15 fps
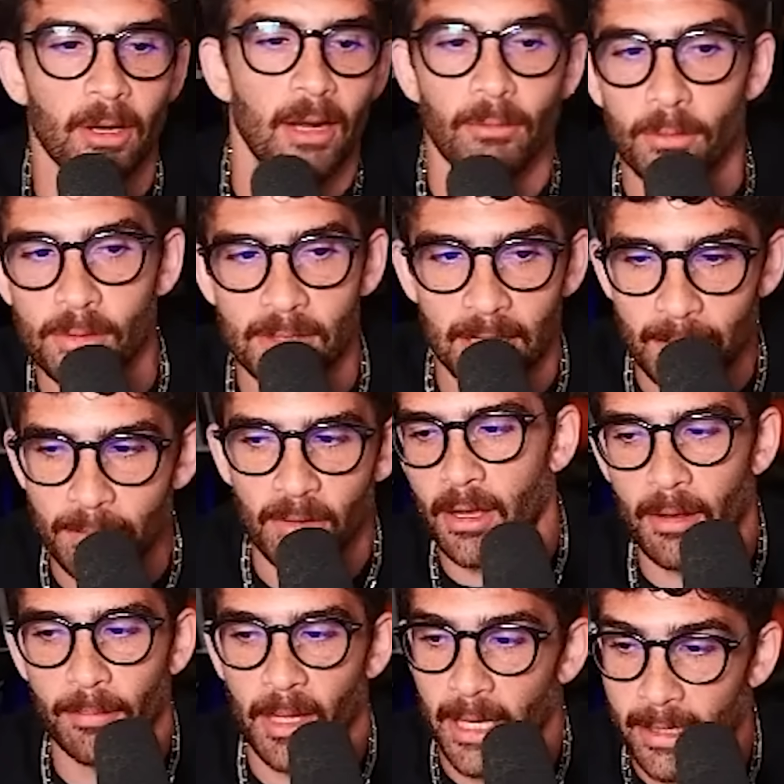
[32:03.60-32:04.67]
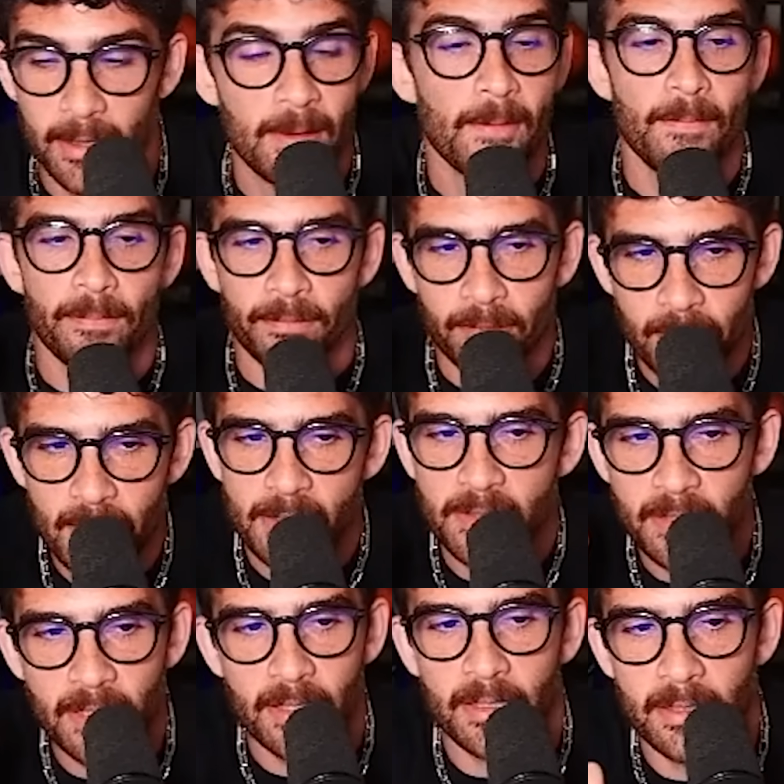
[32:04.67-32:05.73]
Everyone's lived up. Like this
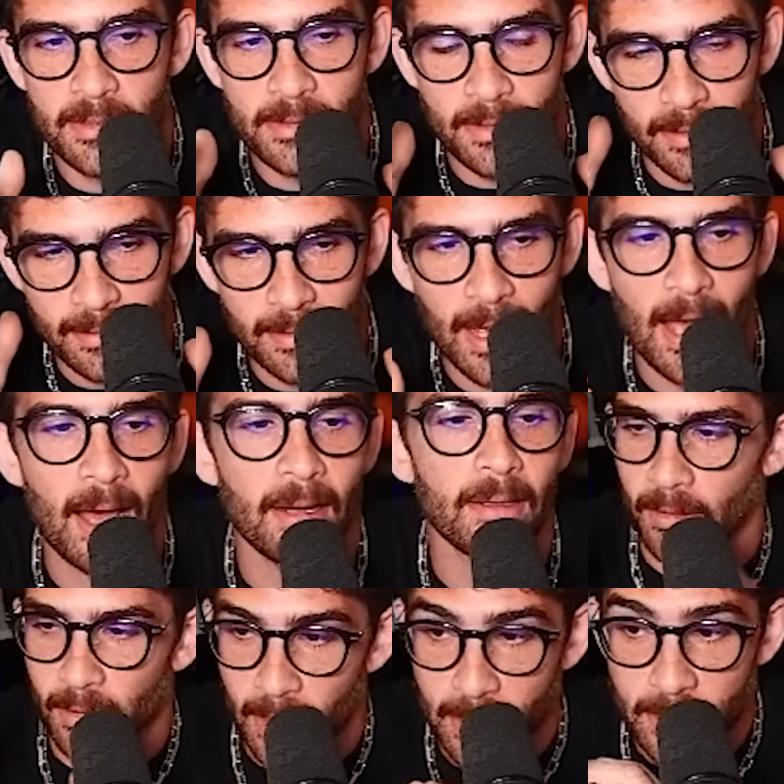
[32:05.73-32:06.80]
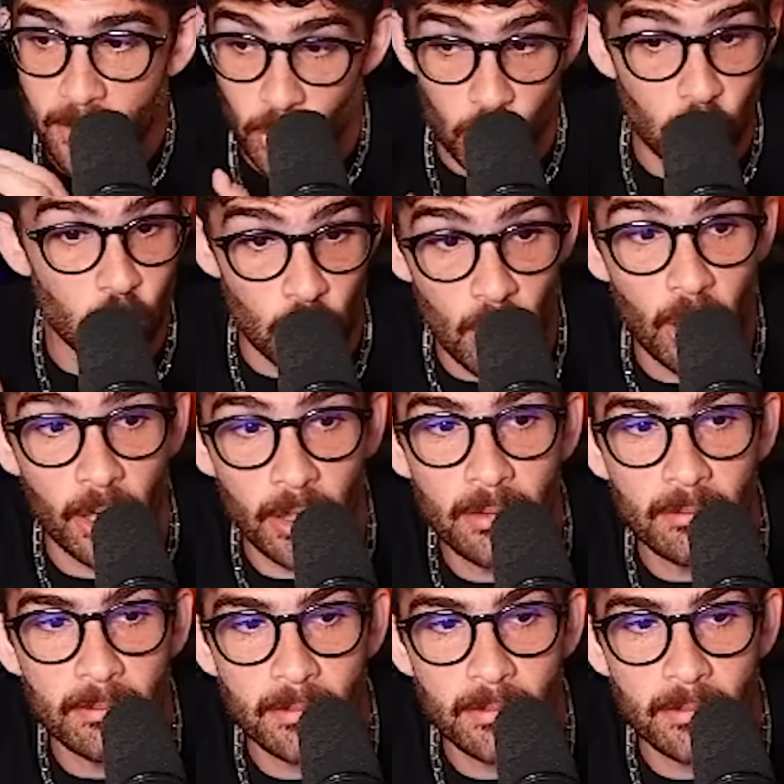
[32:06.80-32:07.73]
is not. It's it's good.